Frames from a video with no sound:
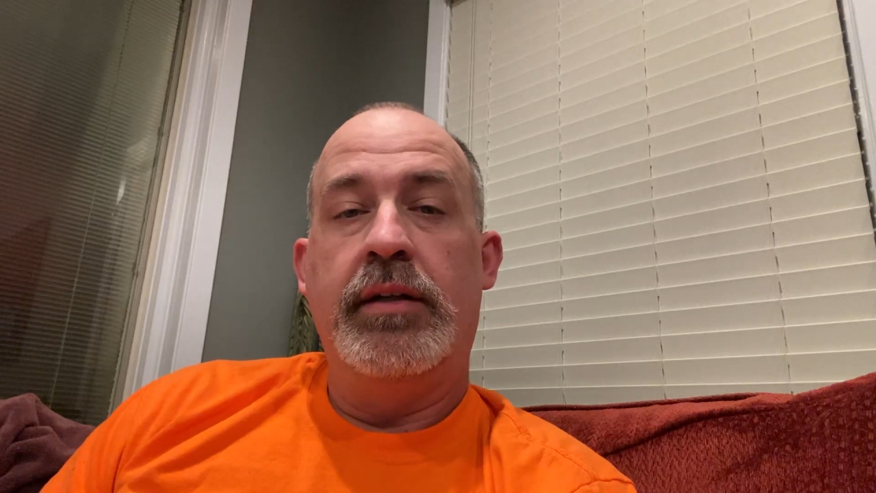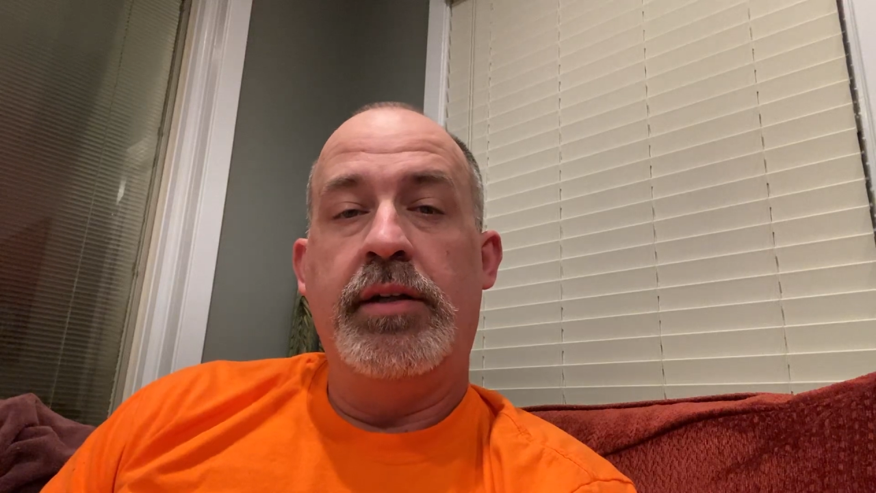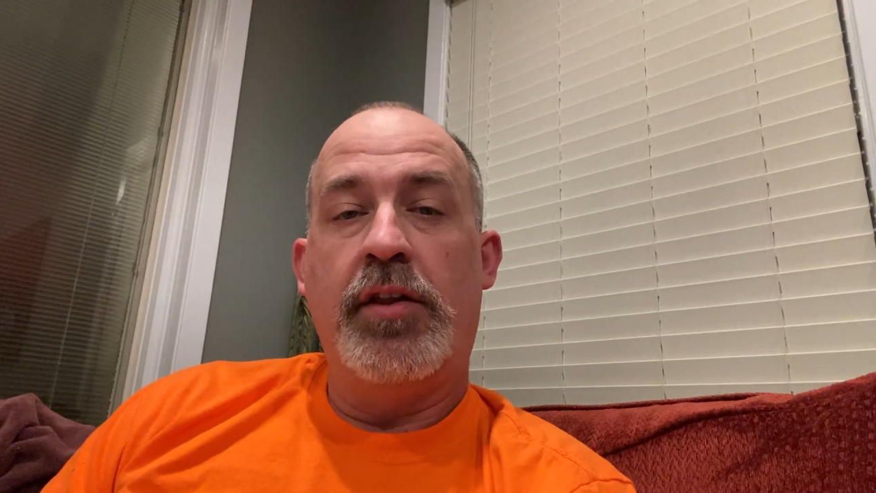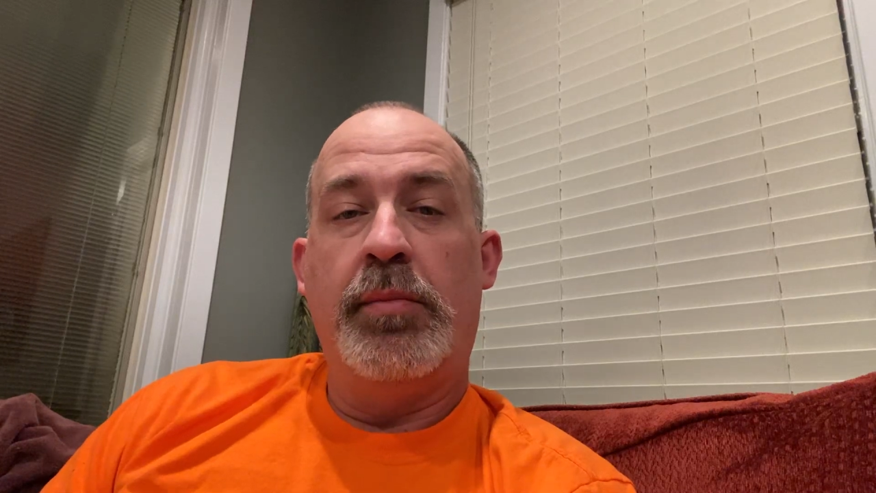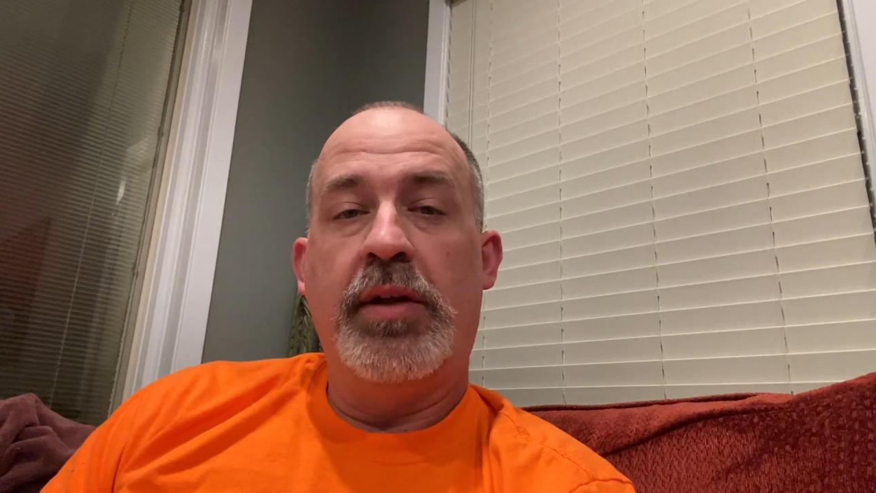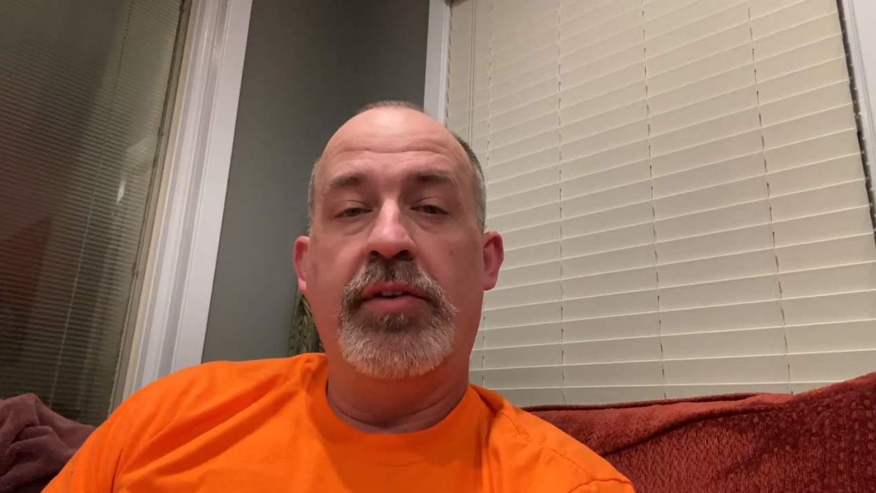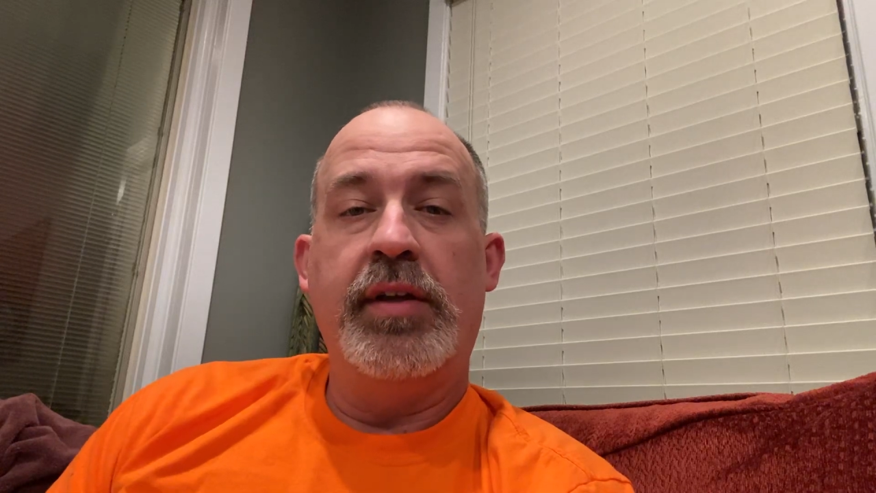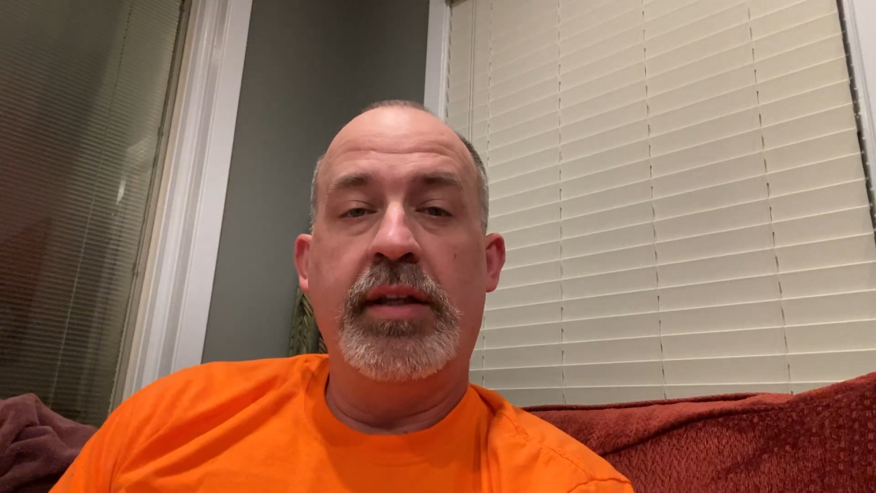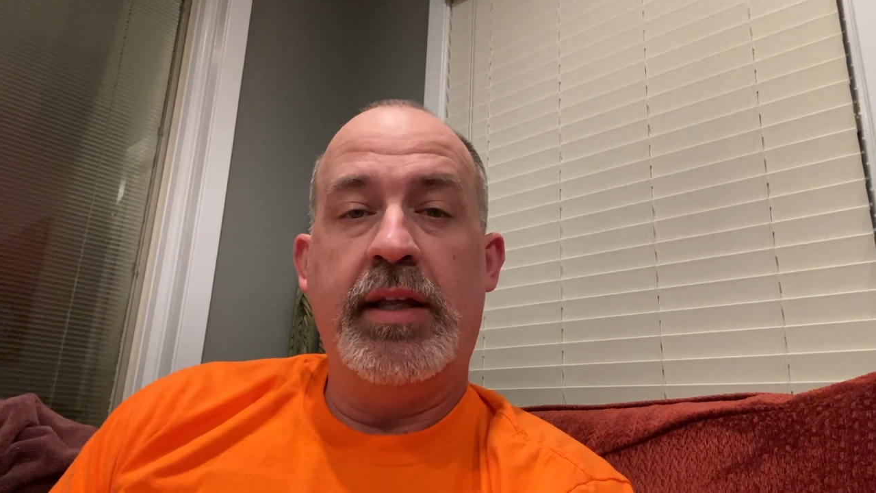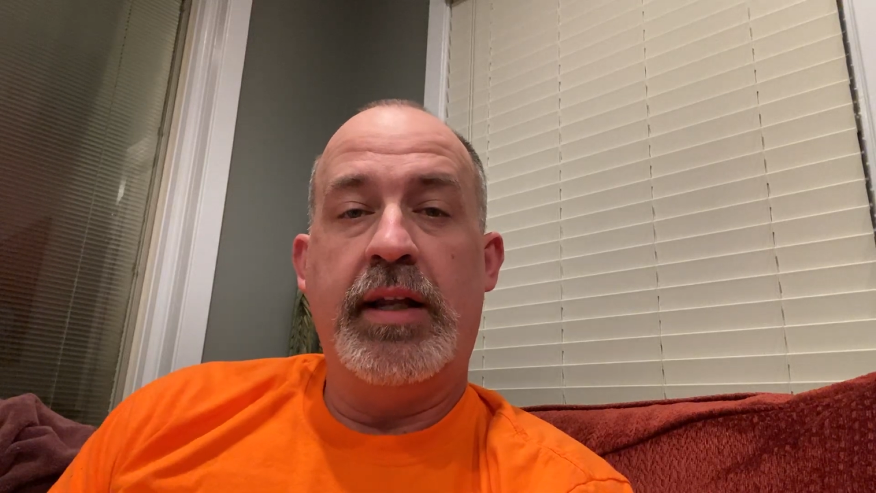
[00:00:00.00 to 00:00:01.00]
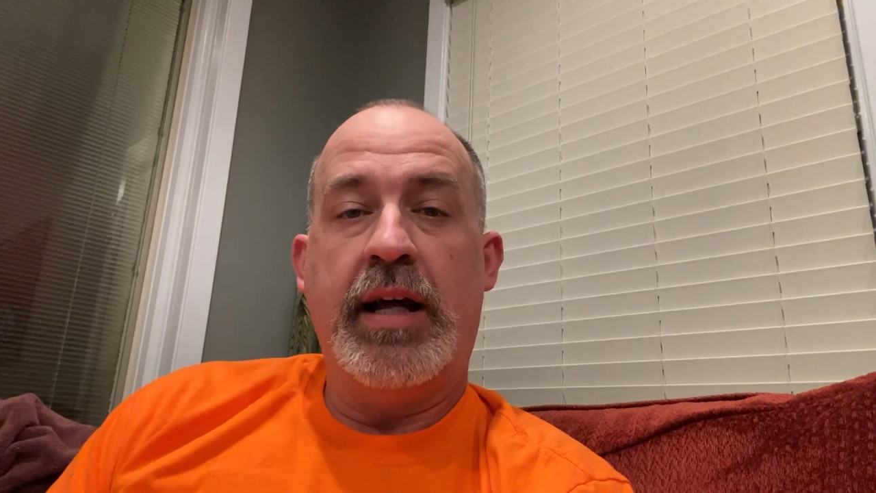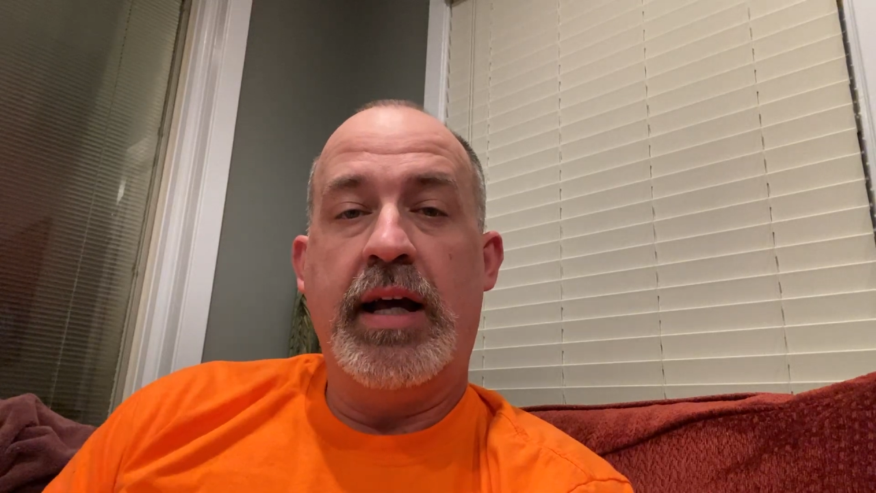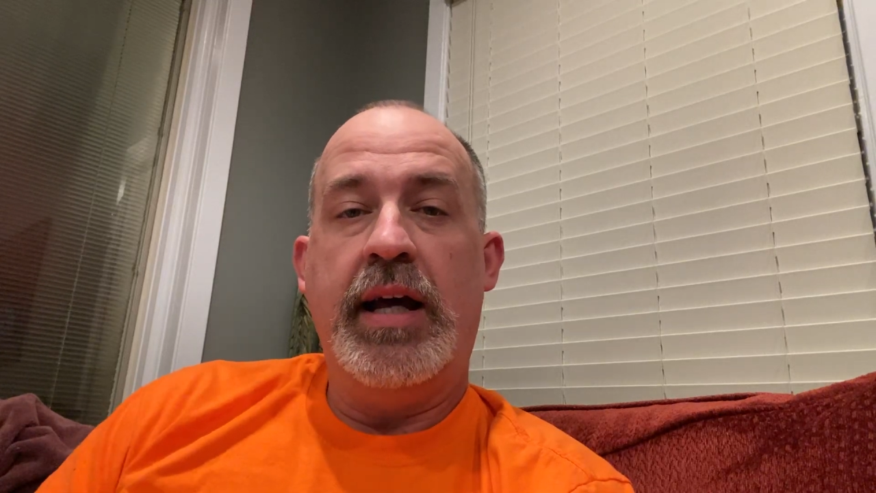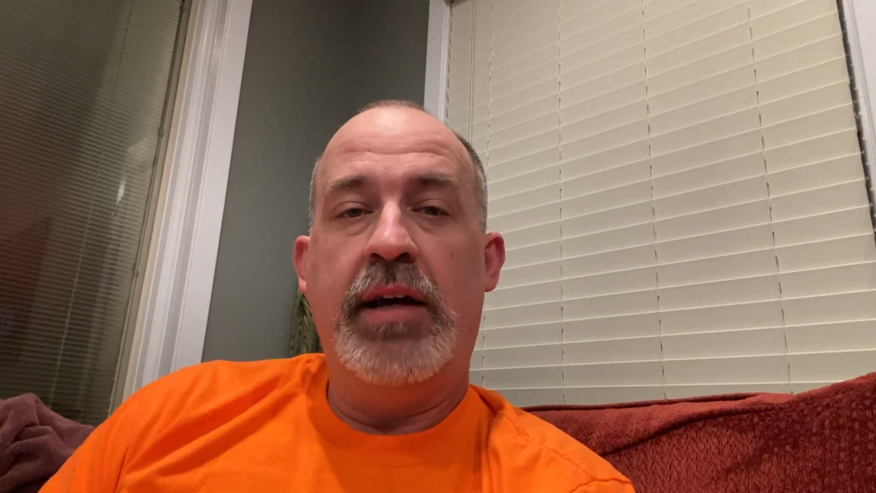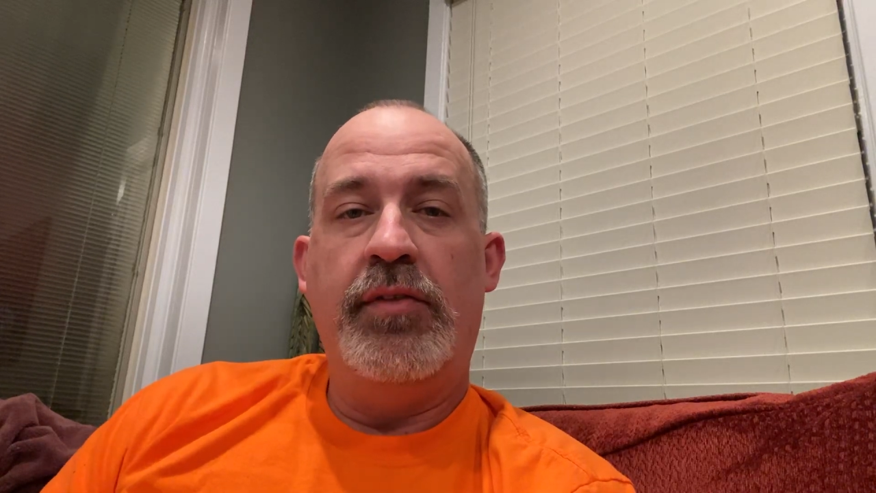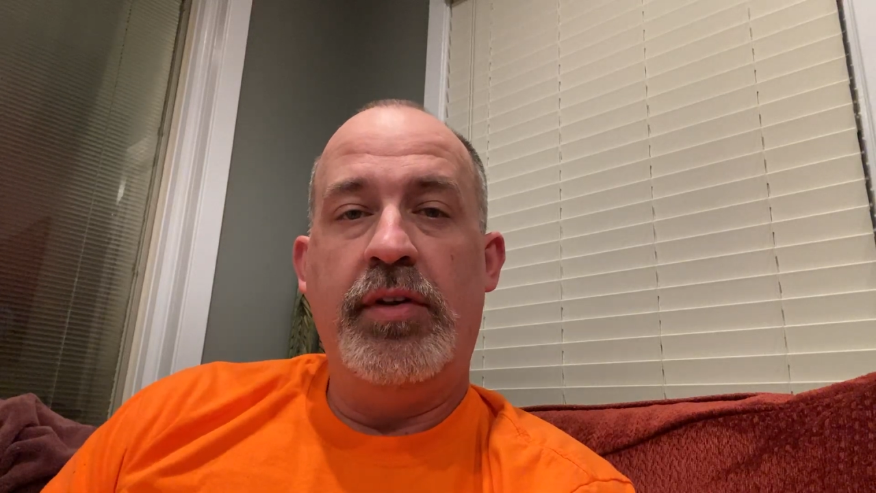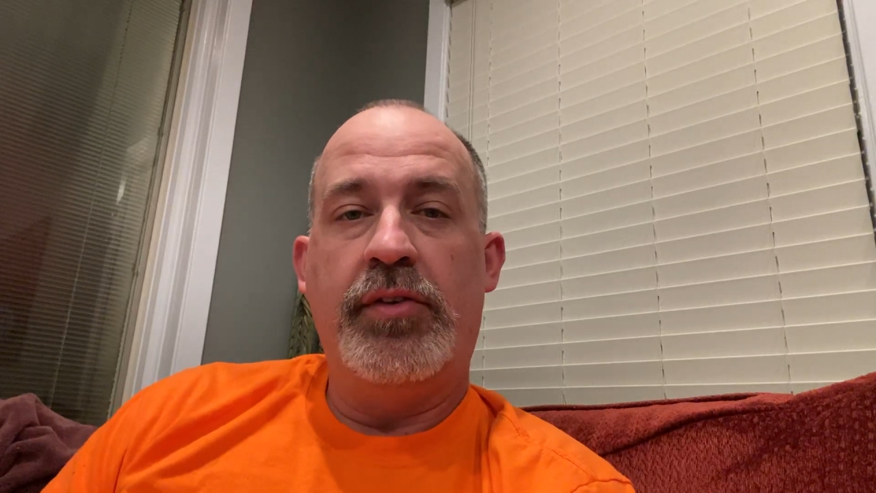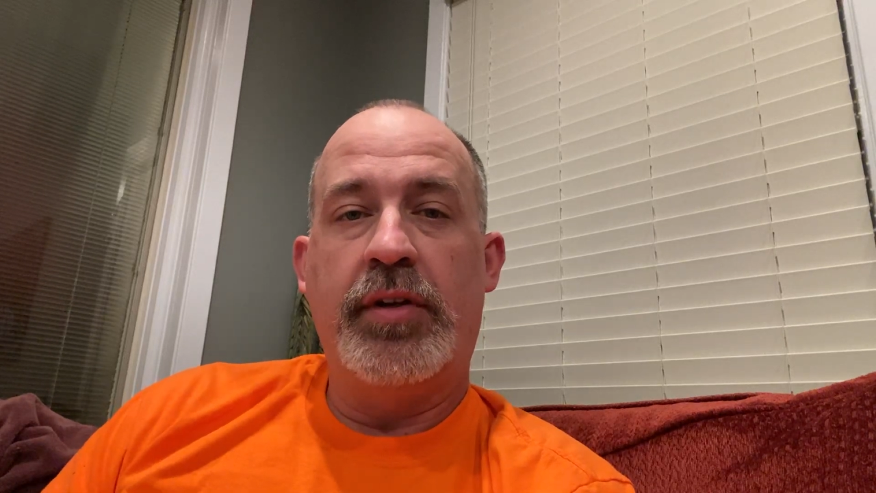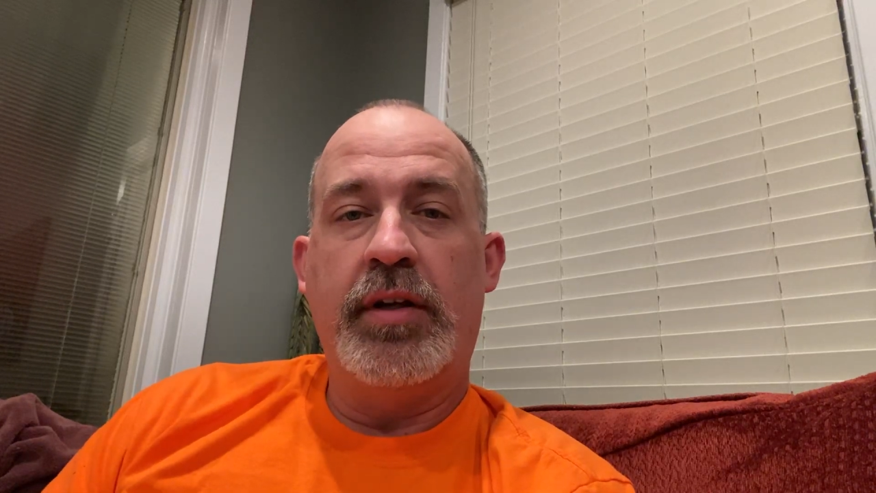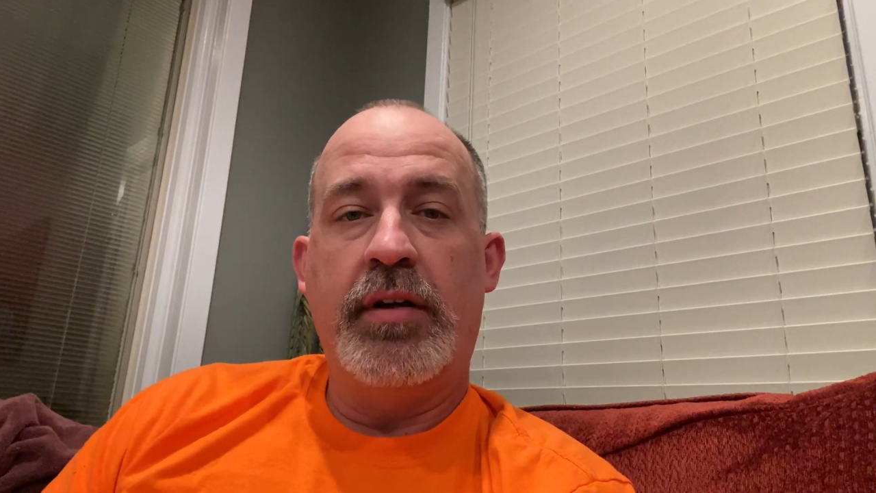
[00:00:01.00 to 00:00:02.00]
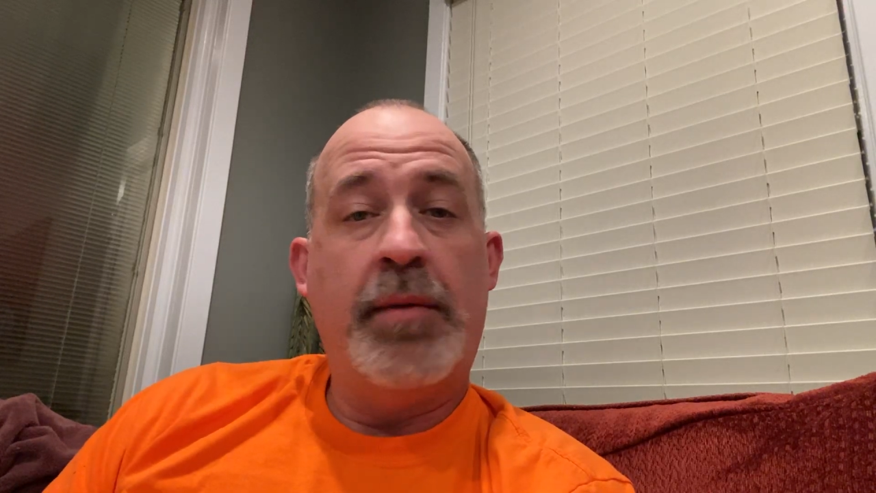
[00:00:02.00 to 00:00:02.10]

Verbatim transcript: another blessing that I have is uh,